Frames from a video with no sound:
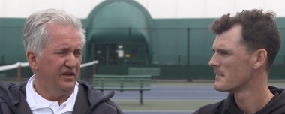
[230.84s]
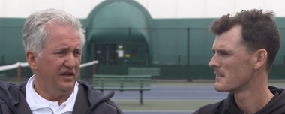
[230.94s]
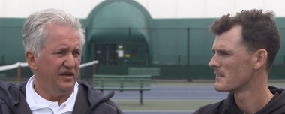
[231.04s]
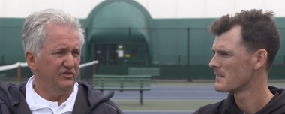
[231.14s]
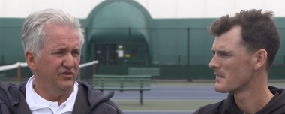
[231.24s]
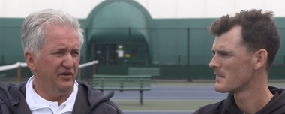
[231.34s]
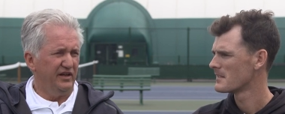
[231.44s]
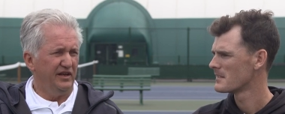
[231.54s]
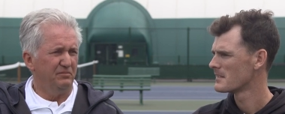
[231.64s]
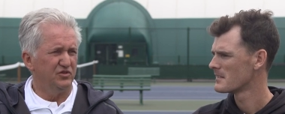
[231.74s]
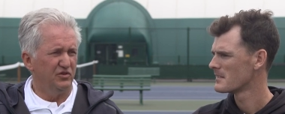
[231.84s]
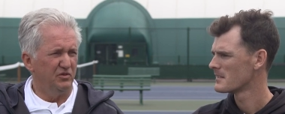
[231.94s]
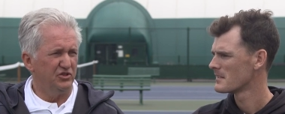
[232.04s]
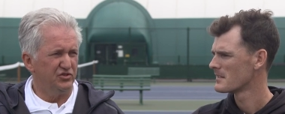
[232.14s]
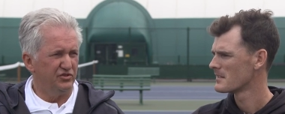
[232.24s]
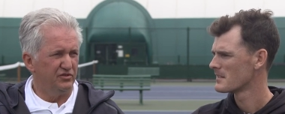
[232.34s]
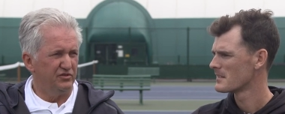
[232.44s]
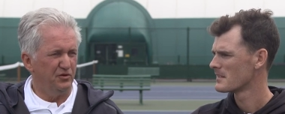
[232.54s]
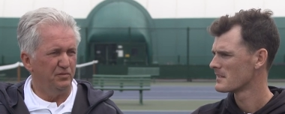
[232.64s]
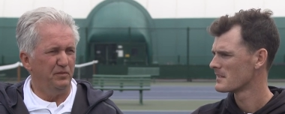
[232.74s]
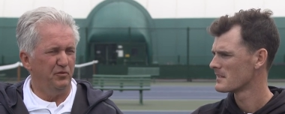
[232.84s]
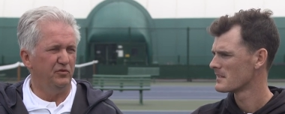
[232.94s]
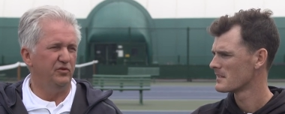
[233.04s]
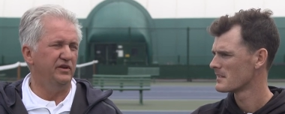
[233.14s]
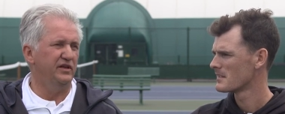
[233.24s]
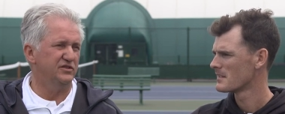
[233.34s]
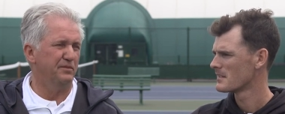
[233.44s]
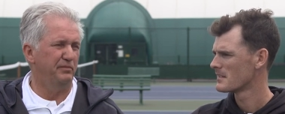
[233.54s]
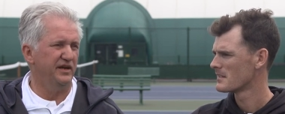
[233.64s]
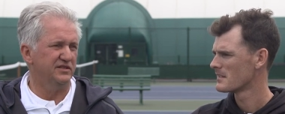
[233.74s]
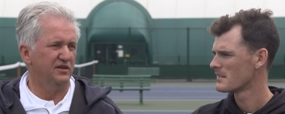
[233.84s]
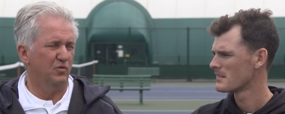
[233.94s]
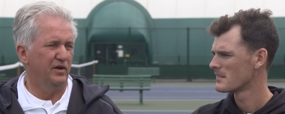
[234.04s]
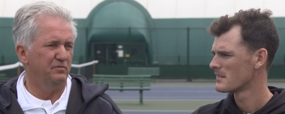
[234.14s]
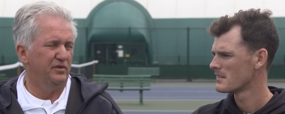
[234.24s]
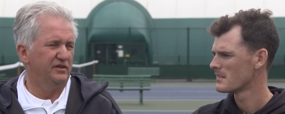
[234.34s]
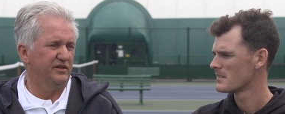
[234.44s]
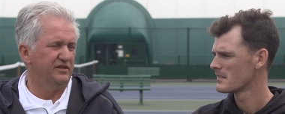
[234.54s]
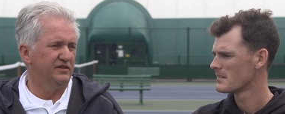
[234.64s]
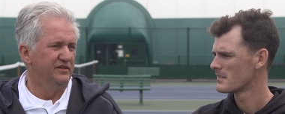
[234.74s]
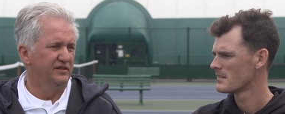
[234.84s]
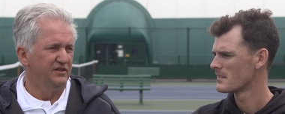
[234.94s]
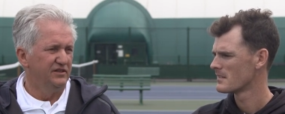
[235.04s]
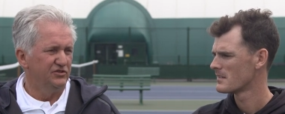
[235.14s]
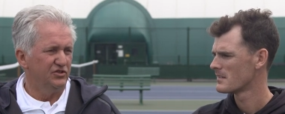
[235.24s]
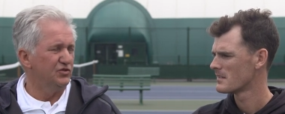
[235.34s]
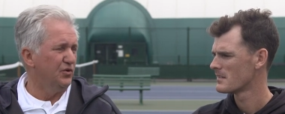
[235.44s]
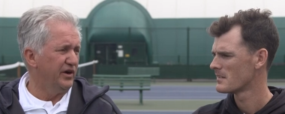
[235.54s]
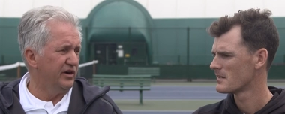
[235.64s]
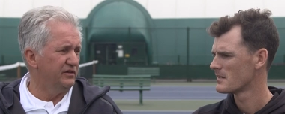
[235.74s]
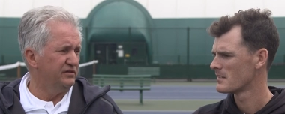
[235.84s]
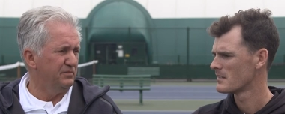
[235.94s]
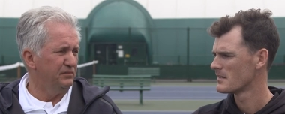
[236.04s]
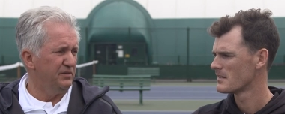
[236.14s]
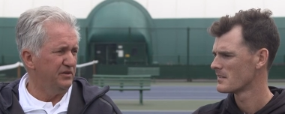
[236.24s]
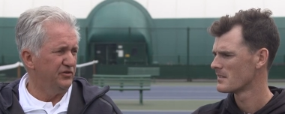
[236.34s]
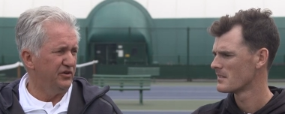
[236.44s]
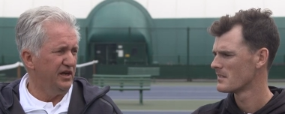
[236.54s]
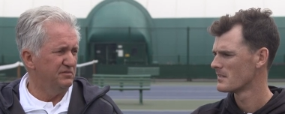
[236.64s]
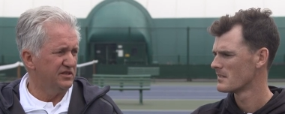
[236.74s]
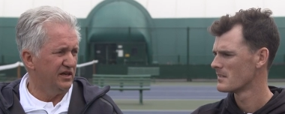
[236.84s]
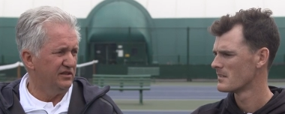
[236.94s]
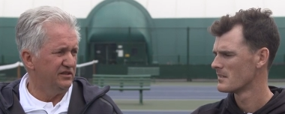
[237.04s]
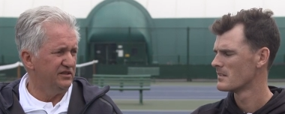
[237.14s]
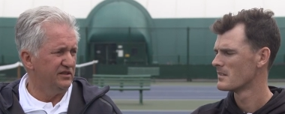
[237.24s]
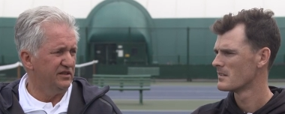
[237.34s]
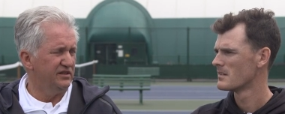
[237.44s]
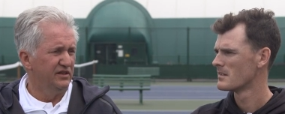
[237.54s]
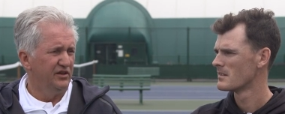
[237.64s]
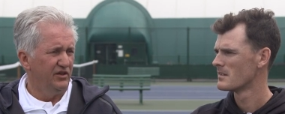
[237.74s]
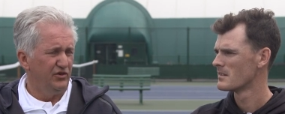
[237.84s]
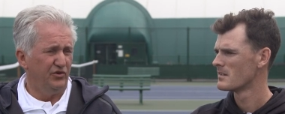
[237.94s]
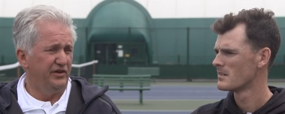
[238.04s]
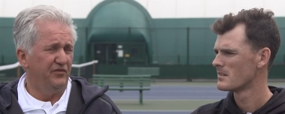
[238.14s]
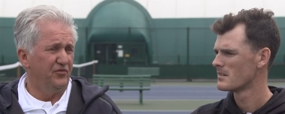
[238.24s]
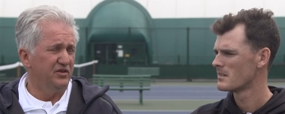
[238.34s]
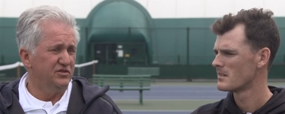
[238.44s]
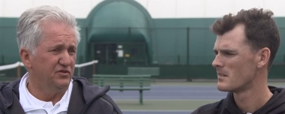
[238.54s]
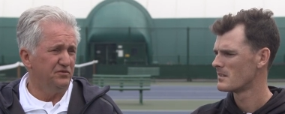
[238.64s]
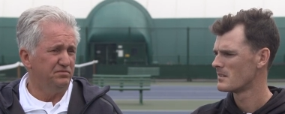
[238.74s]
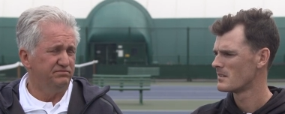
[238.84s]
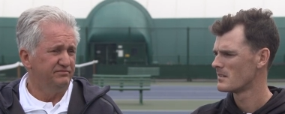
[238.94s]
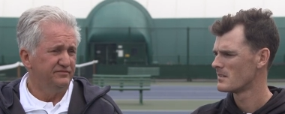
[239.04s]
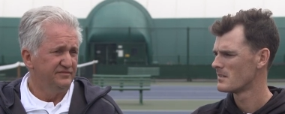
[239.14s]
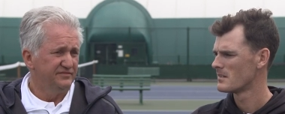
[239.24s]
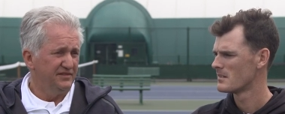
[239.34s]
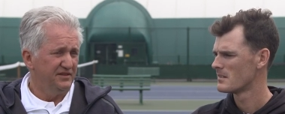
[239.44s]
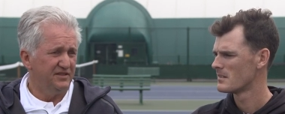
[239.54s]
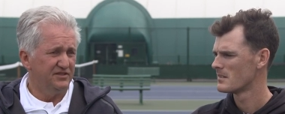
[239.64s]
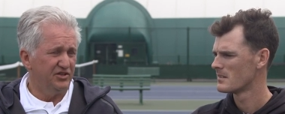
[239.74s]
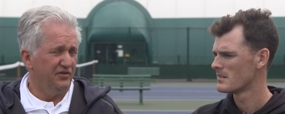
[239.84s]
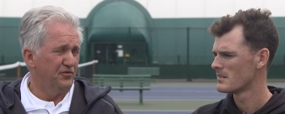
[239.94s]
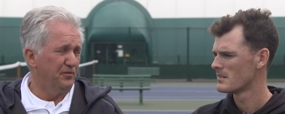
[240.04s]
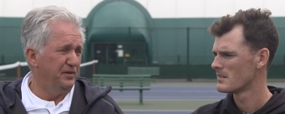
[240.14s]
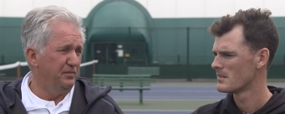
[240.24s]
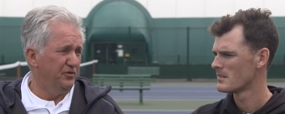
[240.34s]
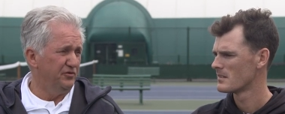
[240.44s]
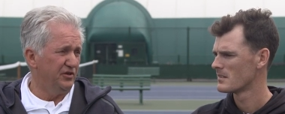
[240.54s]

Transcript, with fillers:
Speaker 1: and don't adapt so much to people you need some basic one but uh, just go there implement your game style and uh, you're different so it's tough for people